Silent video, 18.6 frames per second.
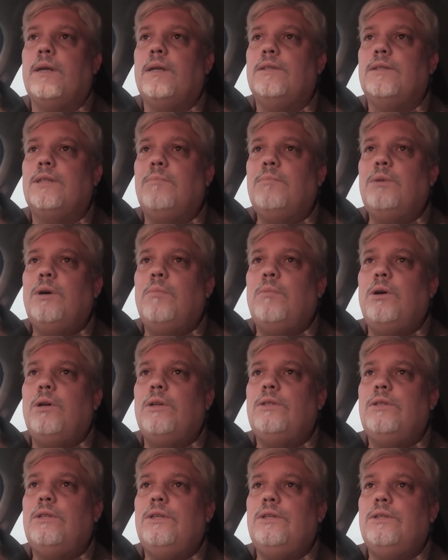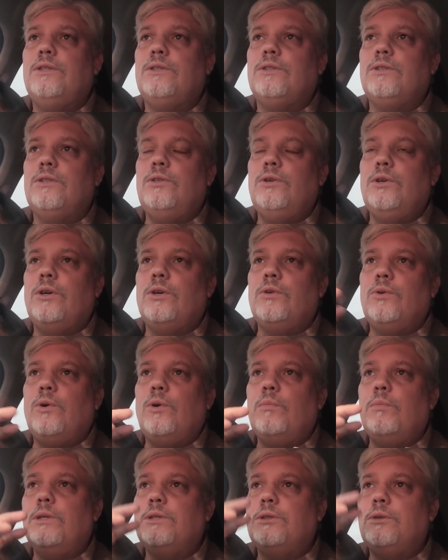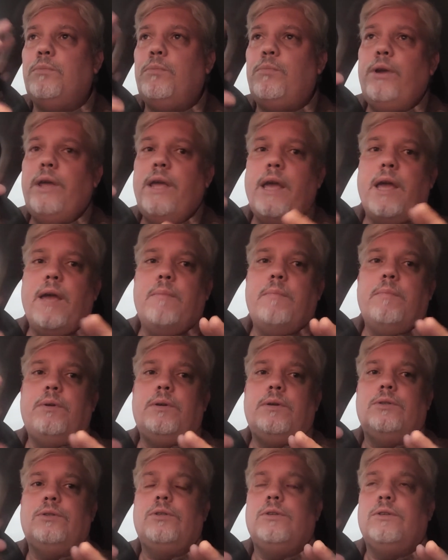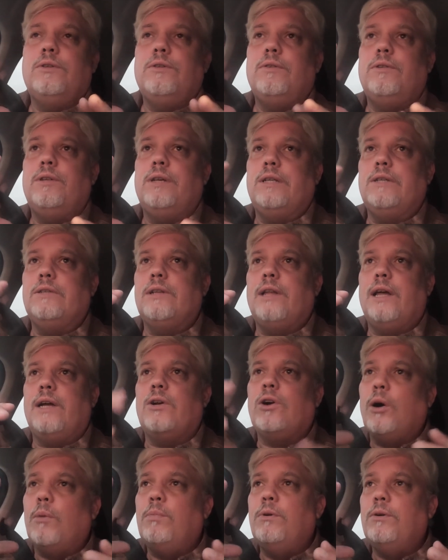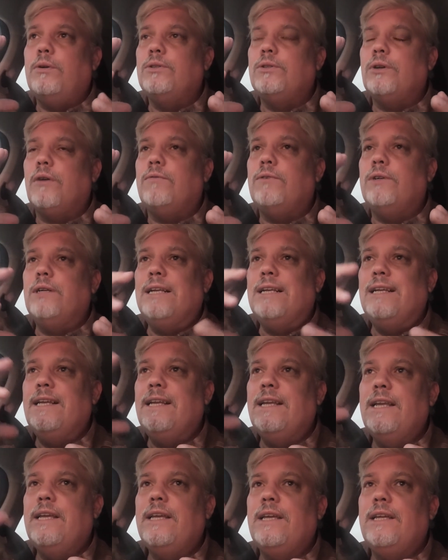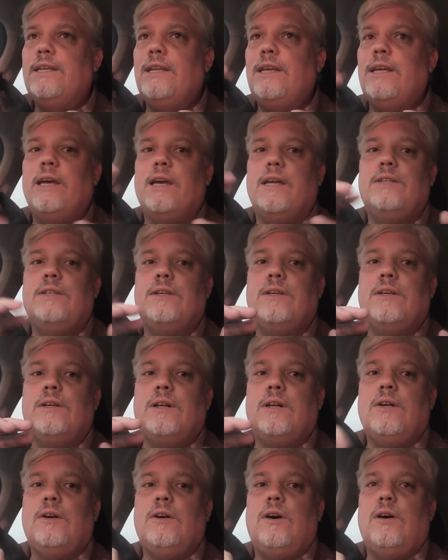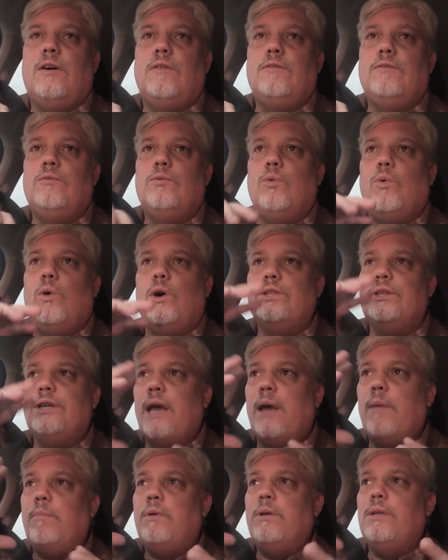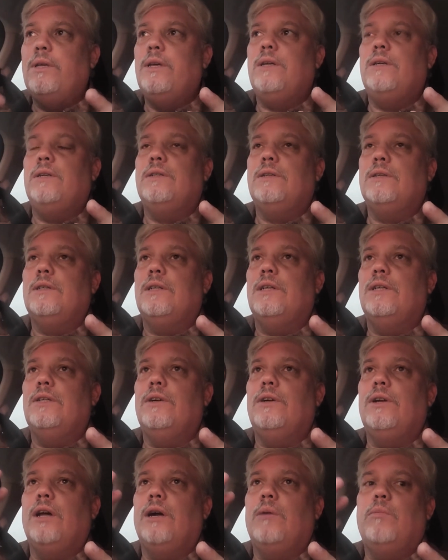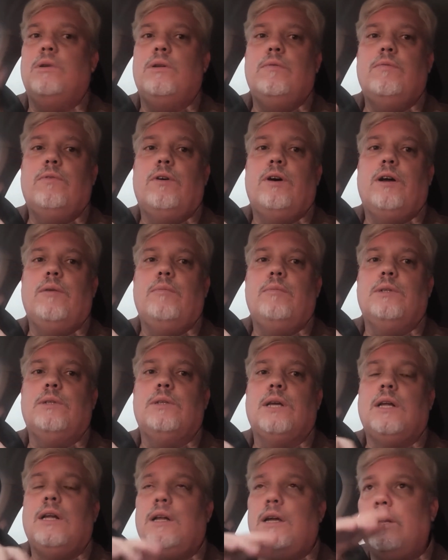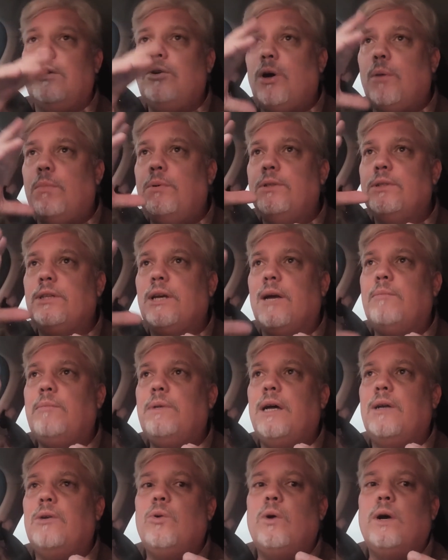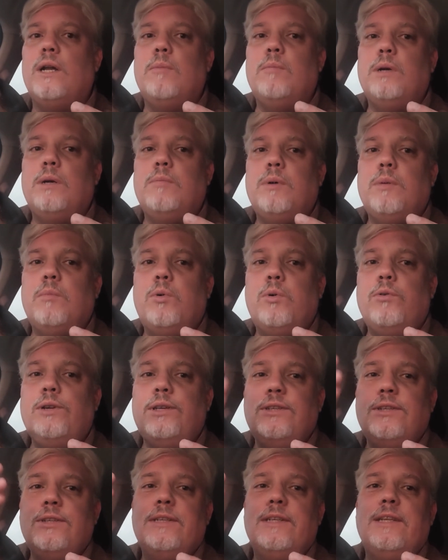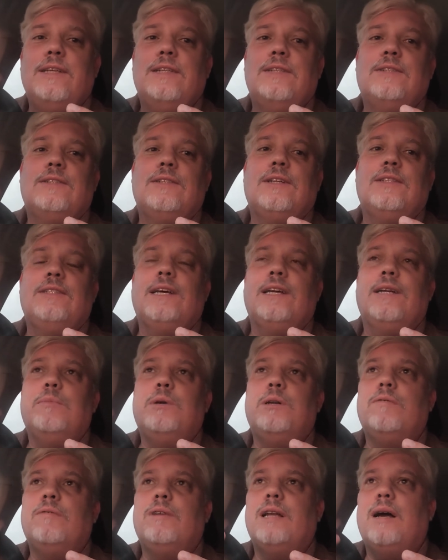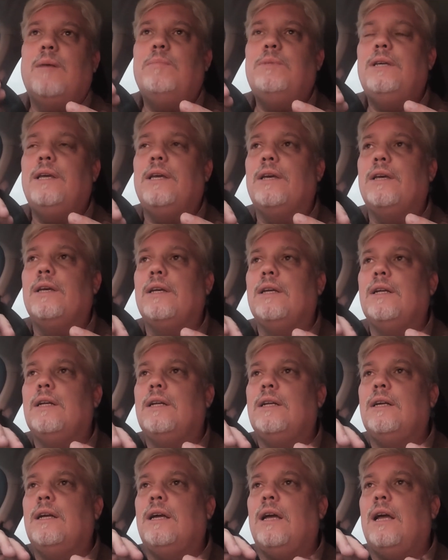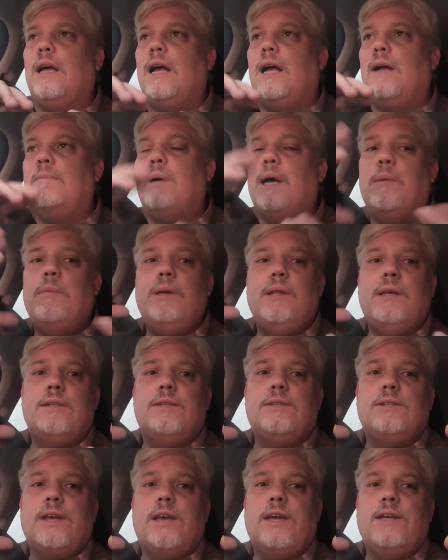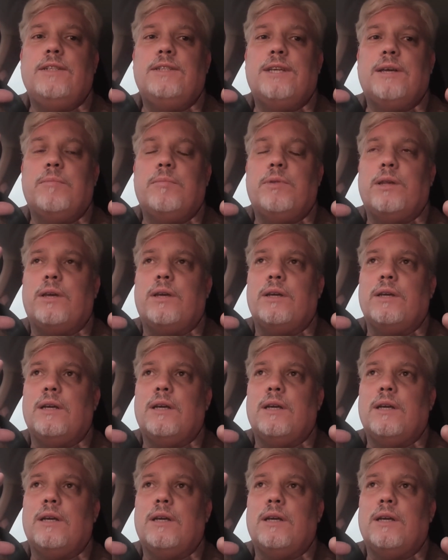Some commodities you can almost preempt certain things, like copper is often a leading indicator of what's happening in the global environment. And copper's come down quite a bit, but more recently it's had a bit of an uptick. Maybe that's saying something.